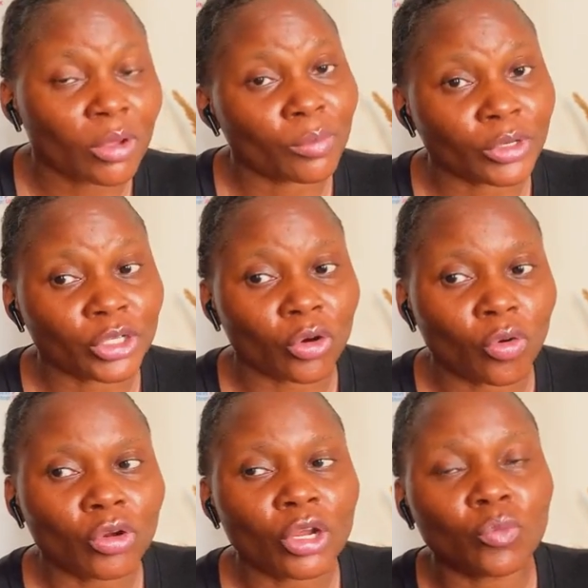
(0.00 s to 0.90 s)
but they
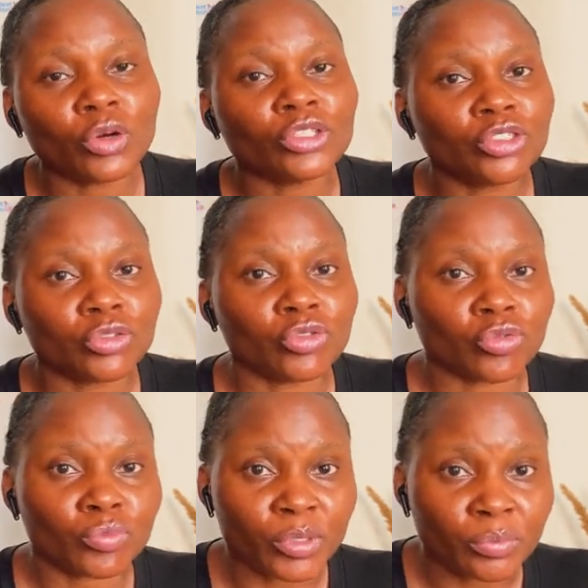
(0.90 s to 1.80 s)
only want you to
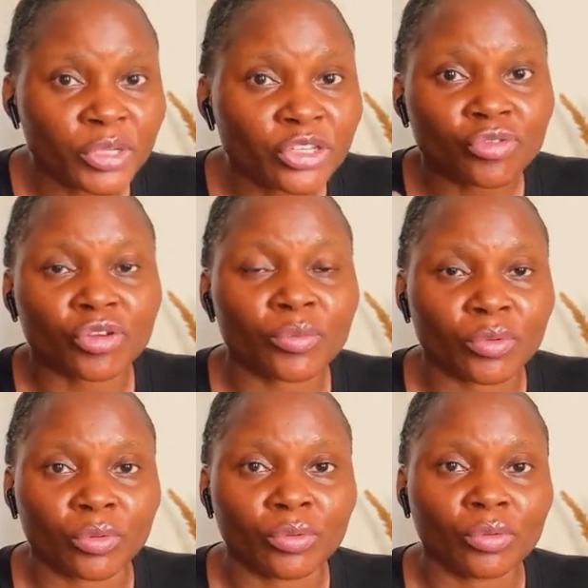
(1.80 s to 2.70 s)
be
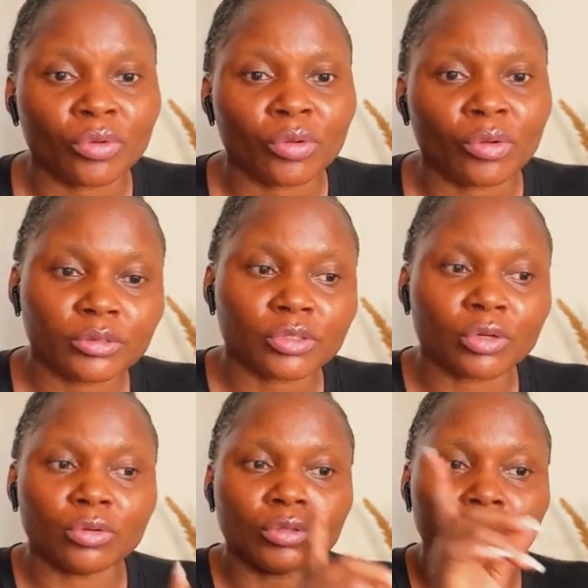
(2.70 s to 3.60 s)
miserable
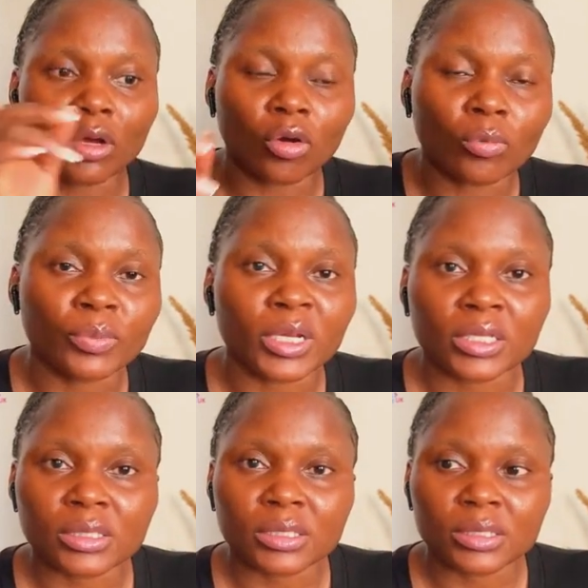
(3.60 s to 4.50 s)
so they
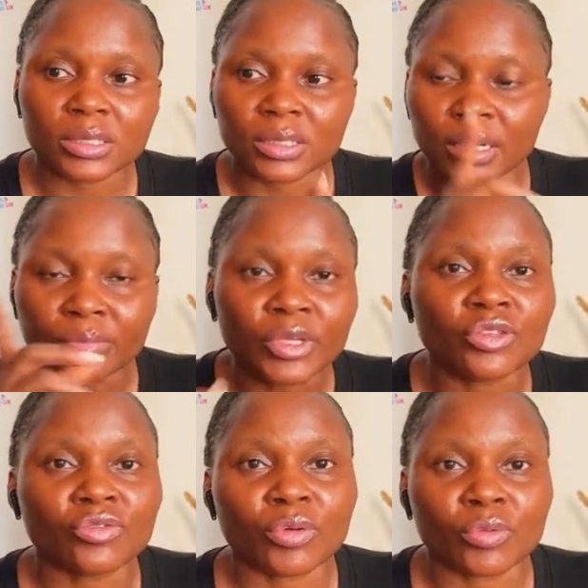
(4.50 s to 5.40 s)
complete their
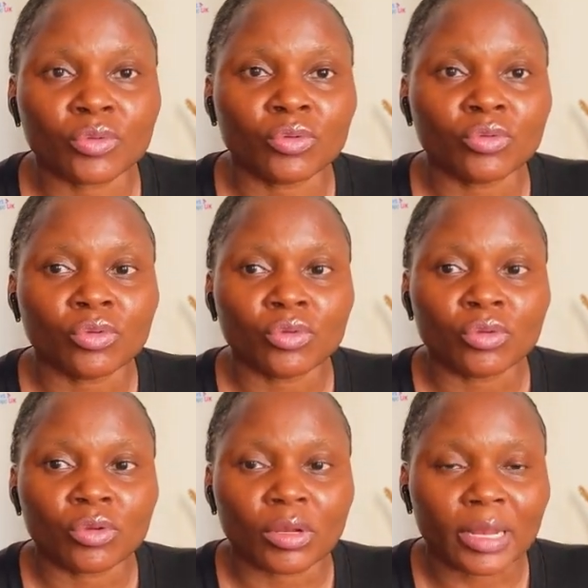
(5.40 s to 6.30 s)
miserable
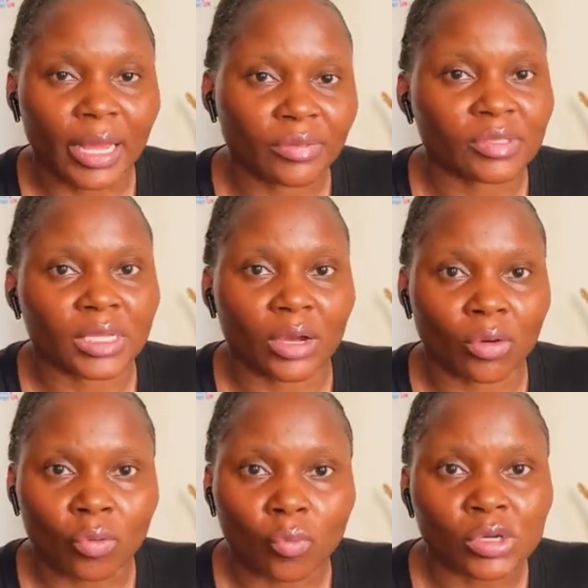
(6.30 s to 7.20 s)
lifestyle
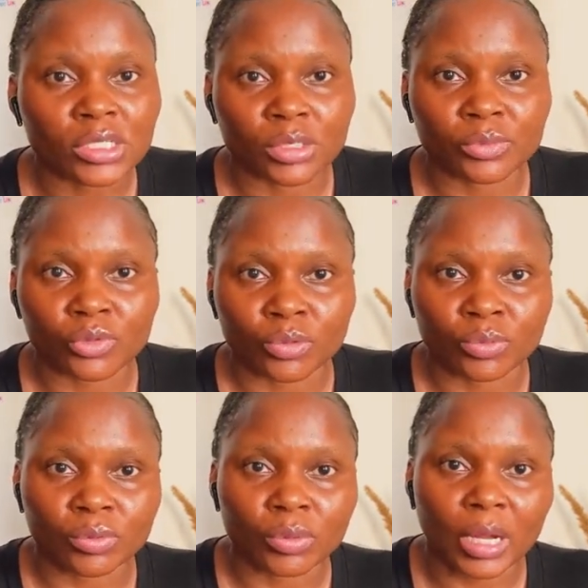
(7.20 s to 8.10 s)
or WhatsApp group
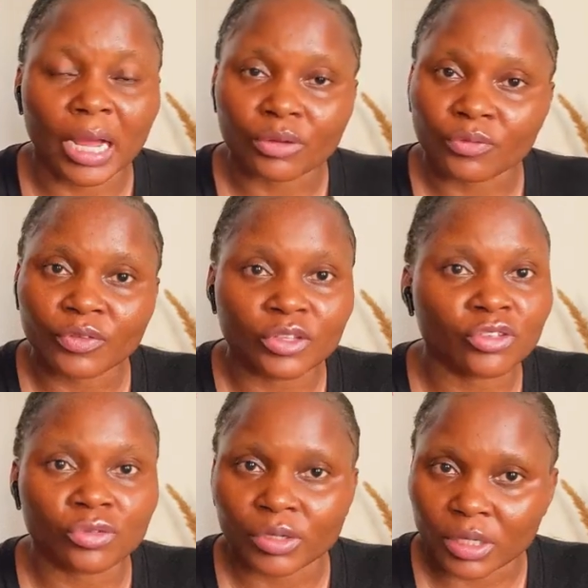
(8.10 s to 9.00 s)
and fit
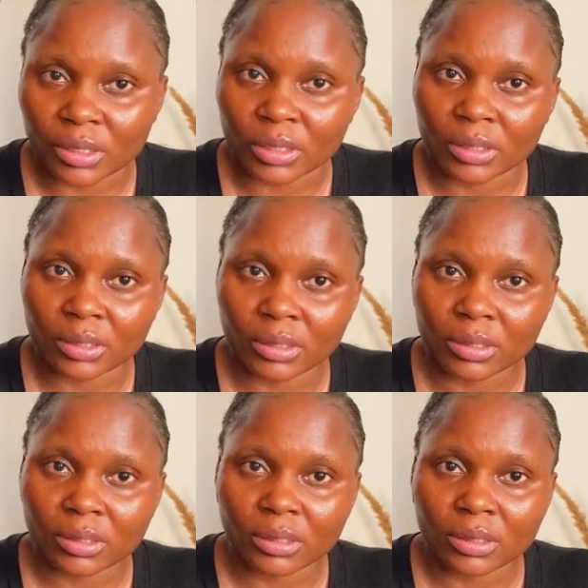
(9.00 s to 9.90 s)
you in.
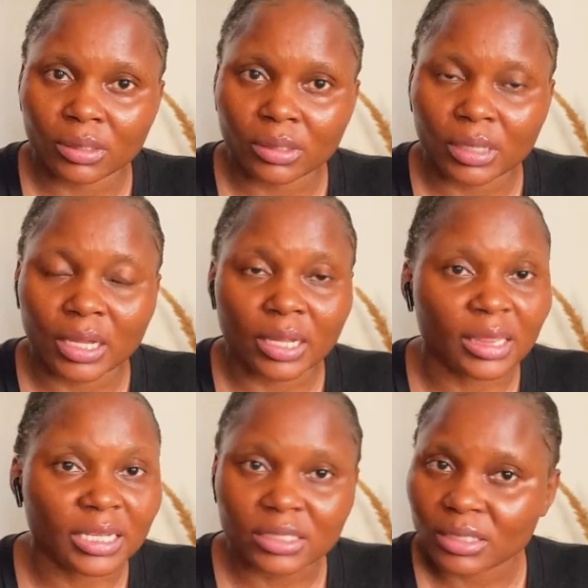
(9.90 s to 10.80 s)
And
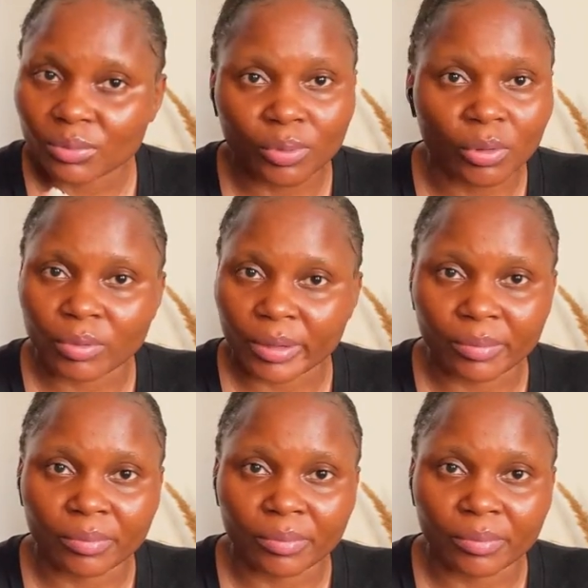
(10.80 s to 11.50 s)
that is the problem.